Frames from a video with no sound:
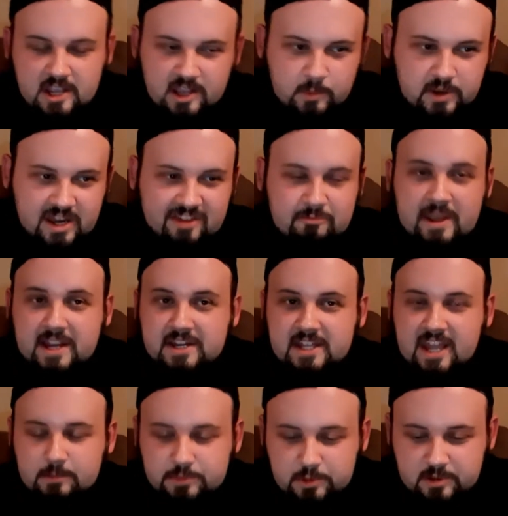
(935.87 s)
We didn't even make it to
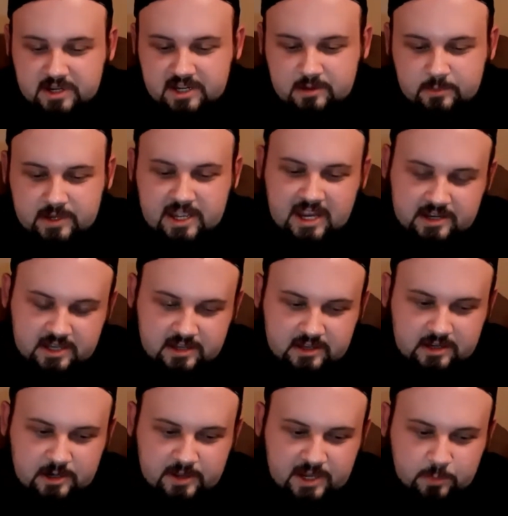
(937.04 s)
game 3. We gained,
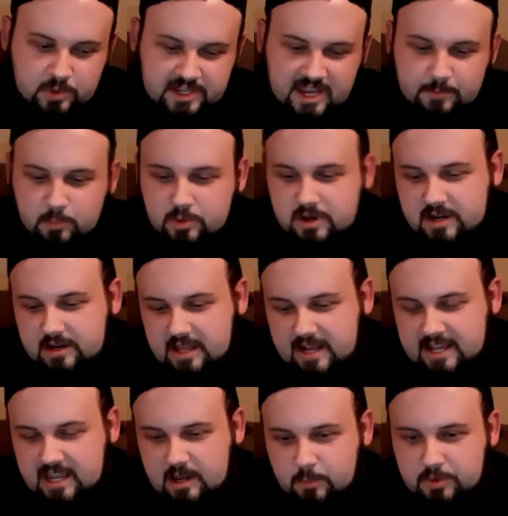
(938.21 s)
he won game
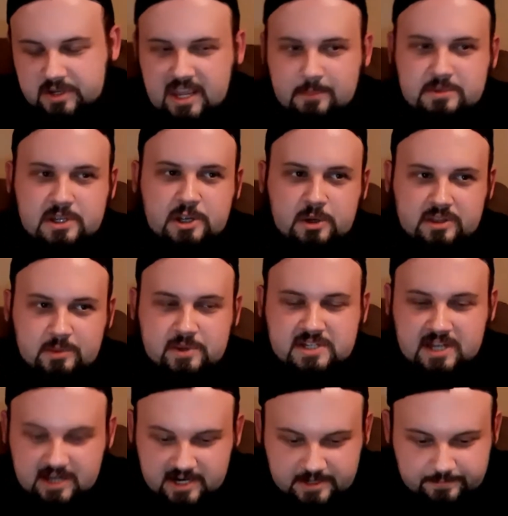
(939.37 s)
1. I won game 2, and then we
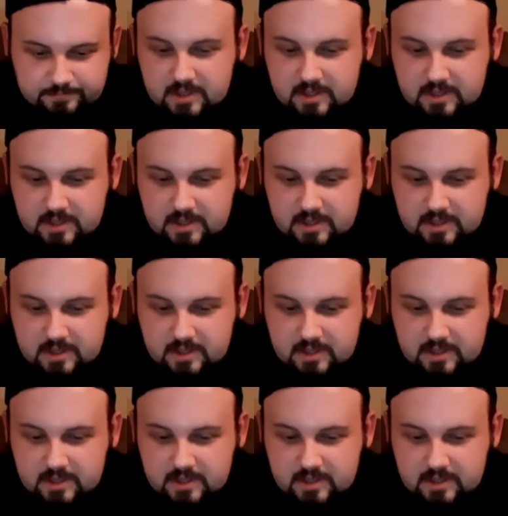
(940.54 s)
tied.